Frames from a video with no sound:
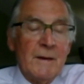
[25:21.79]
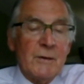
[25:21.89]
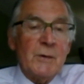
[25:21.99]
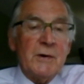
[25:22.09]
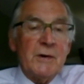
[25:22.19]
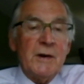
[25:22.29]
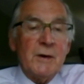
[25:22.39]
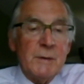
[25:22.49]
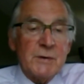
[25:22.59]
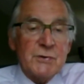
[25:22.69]
going to take
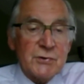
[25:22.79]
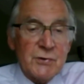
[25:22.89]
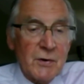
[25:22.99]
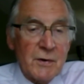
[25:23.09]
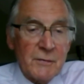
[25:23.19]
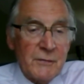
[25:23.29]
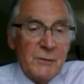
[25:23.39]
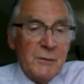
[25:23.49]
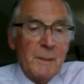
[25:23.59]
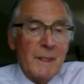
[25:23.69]
a much sterner
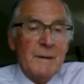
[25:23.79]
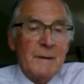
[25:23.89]
view